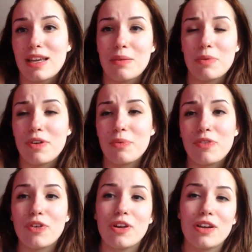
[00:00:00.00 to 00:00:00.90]
we've
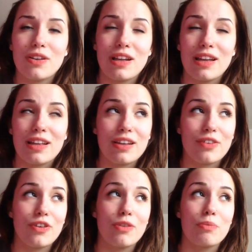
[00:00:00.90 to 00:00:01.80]
got like a
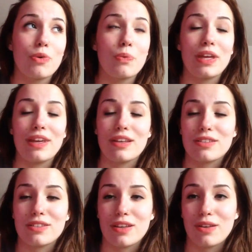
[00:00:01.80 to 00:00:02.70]
few more weeks,
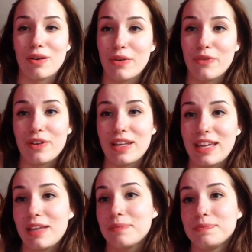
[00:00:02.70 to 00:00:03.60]
so
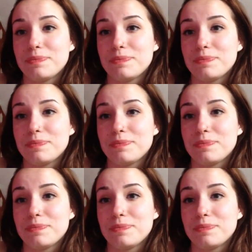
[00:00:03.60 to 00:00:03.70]
hopefully